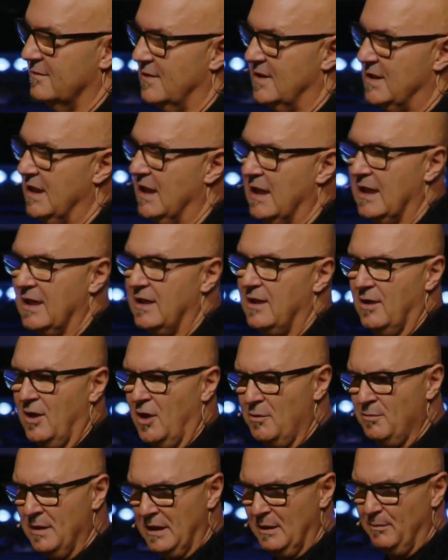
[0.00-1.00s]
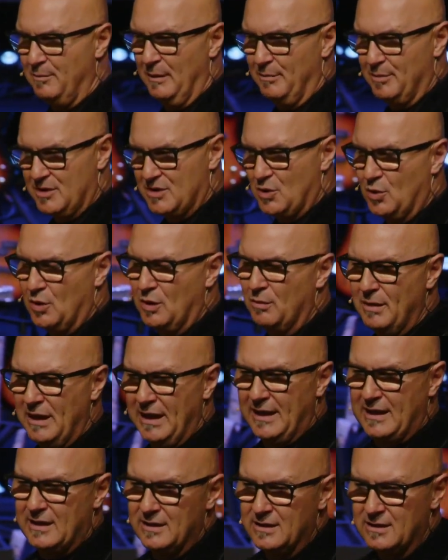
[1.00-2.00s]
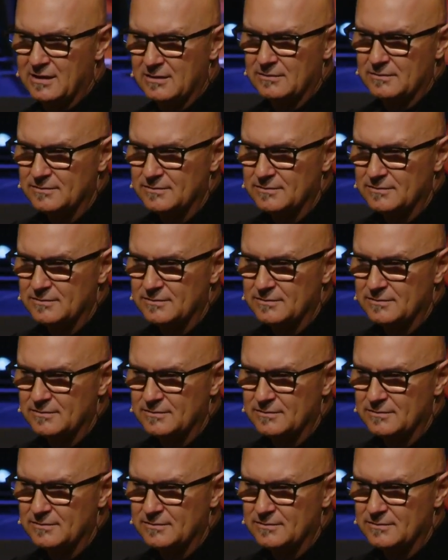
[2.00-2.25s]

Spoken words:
Dad, how many people's going to make it?